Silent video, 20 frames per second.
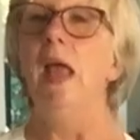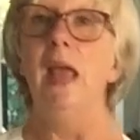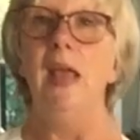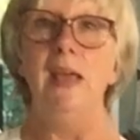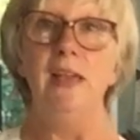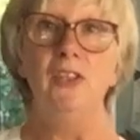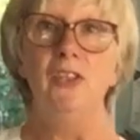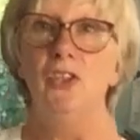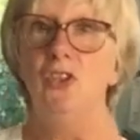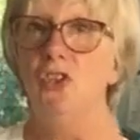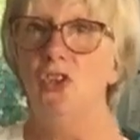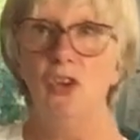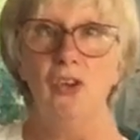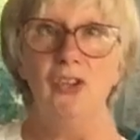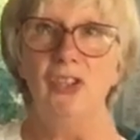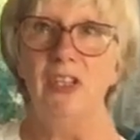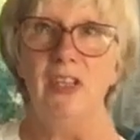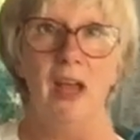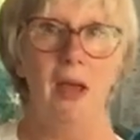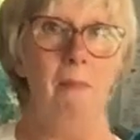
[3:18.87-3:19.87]
It's
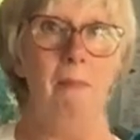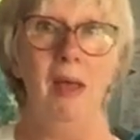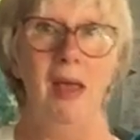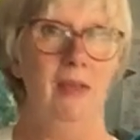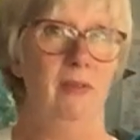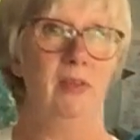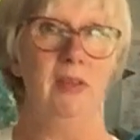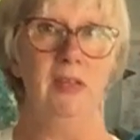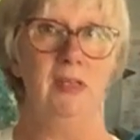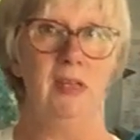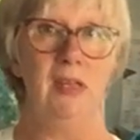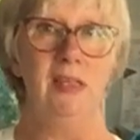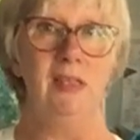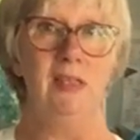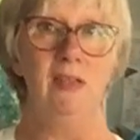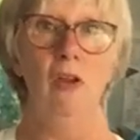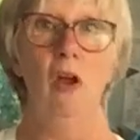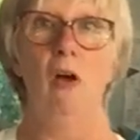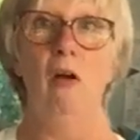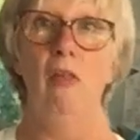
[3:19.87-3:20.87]
just a method,
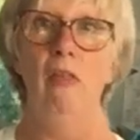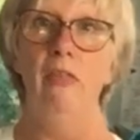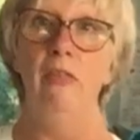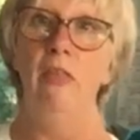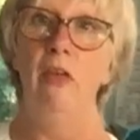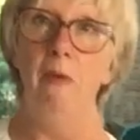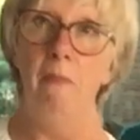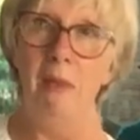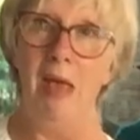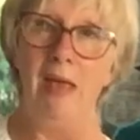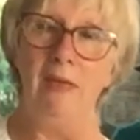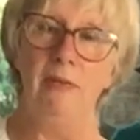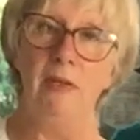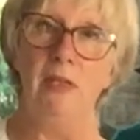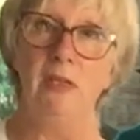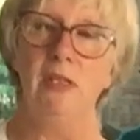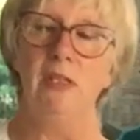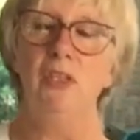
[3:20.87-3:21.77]
it's not the method,